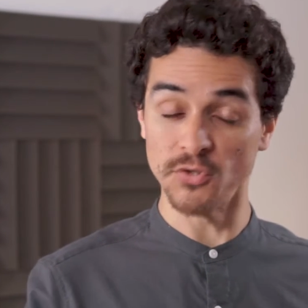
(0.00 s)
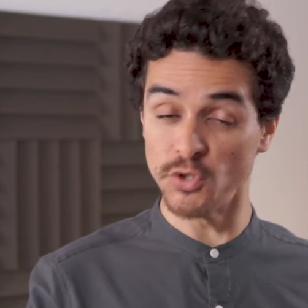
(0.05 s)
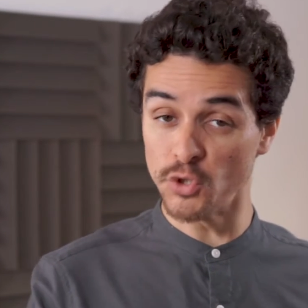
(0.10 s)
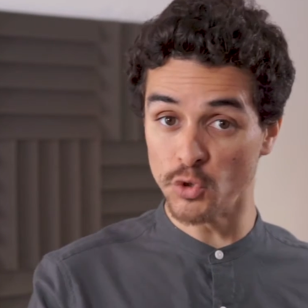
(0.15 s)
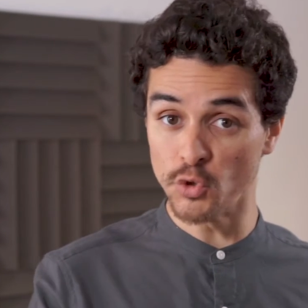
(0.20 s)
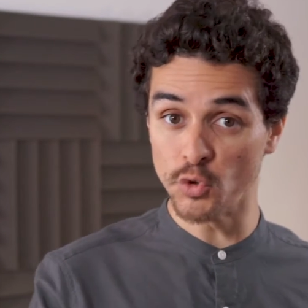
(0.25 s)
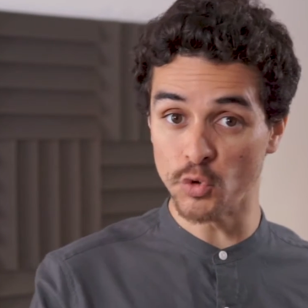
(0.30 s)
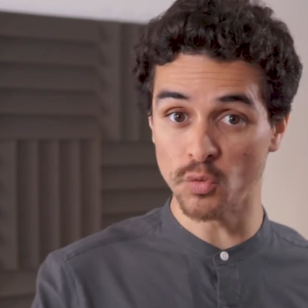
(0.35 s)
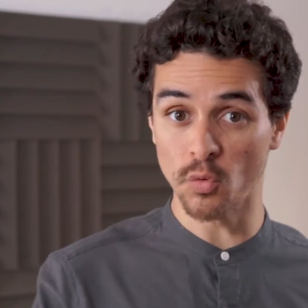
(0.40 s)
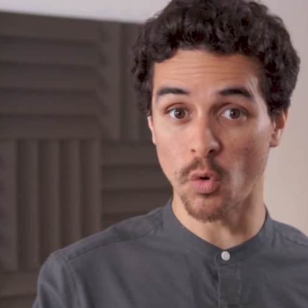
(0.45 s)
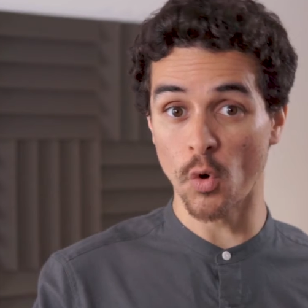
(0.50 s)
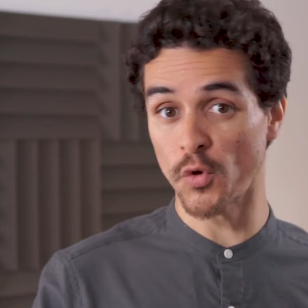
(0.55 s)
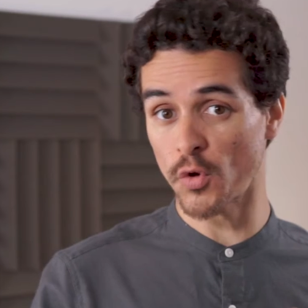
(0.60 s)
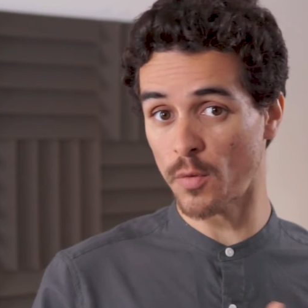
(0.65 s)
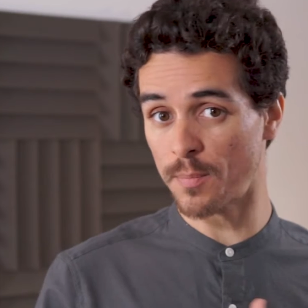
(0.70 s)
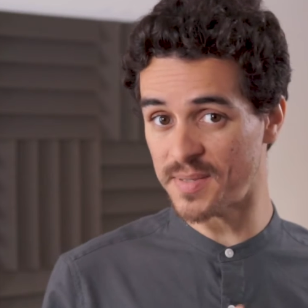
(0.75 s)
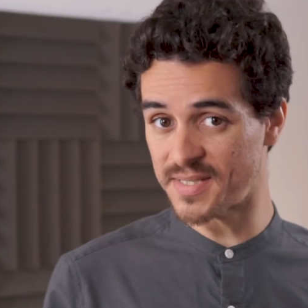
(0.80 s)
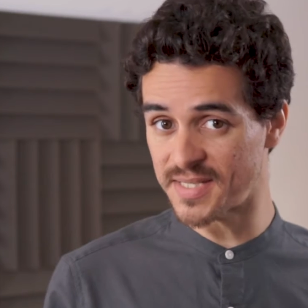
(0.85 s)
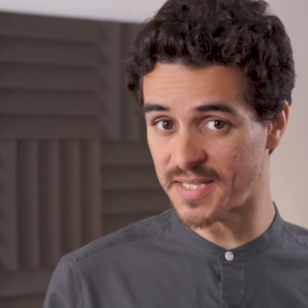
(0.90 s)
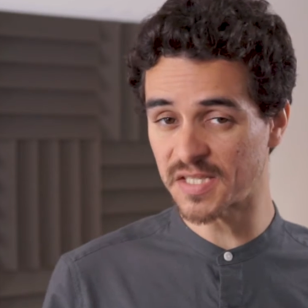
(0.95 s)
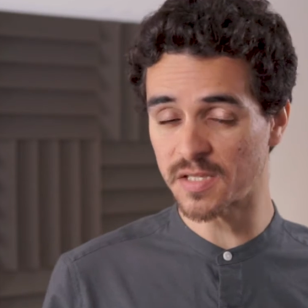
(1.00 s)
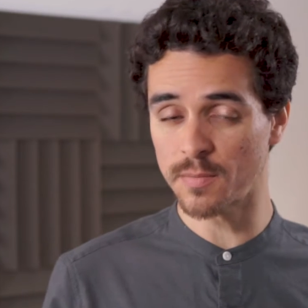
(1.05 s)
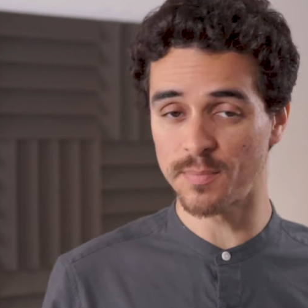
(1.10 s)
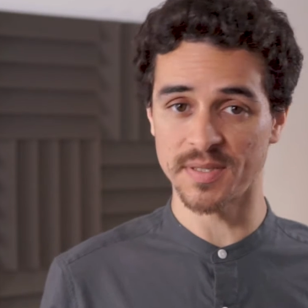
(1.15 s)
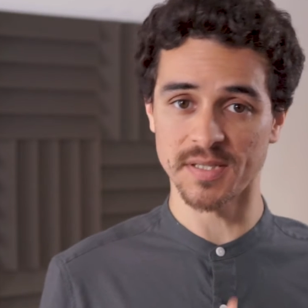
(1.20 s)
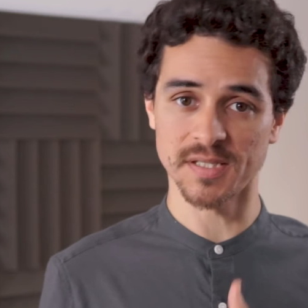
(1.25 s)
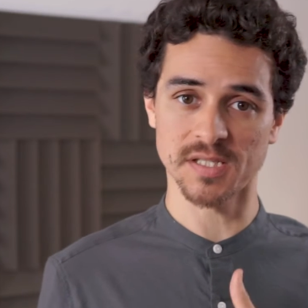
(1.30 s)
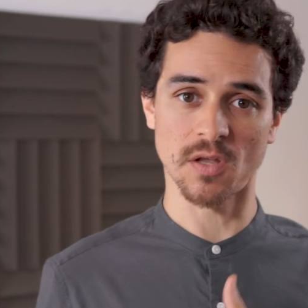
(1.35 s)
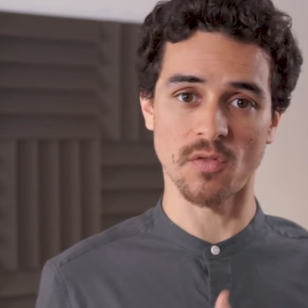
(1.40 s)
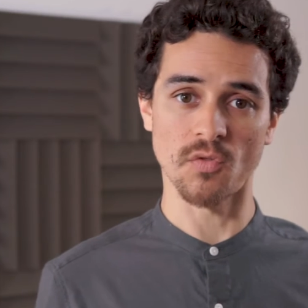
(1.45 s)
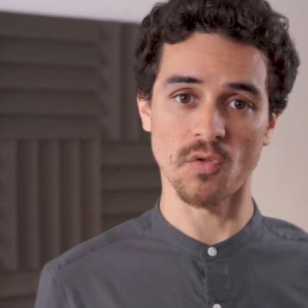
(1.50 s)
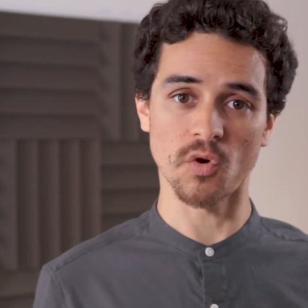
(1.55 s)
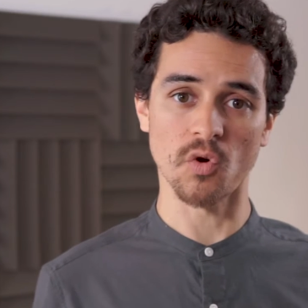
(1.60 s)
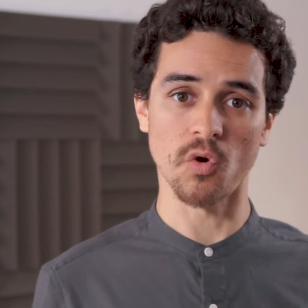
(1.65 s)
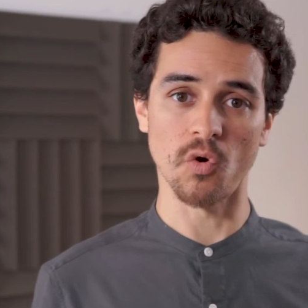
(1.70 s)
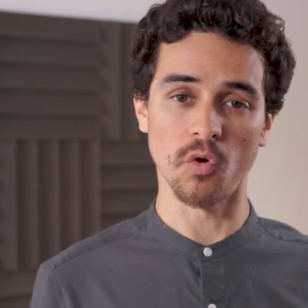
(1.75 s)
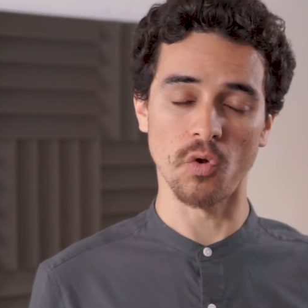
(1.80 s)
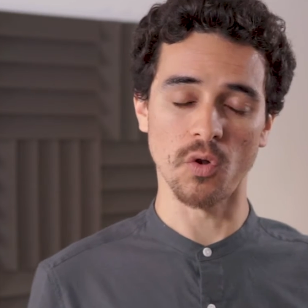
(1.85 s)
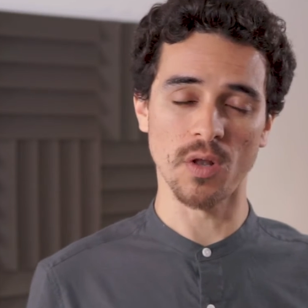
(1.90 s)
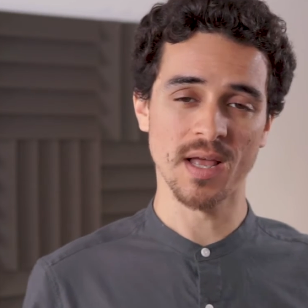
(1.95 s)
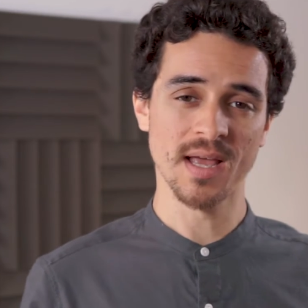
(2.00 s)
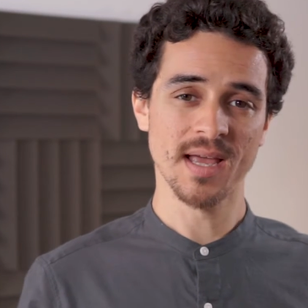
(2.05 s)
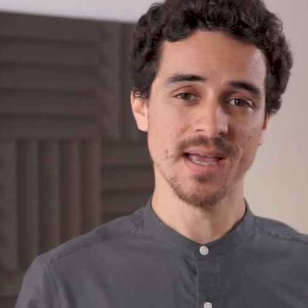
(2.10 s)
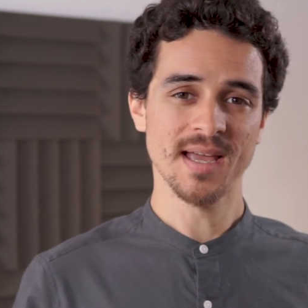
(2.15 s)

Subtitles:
you or your participants on the call,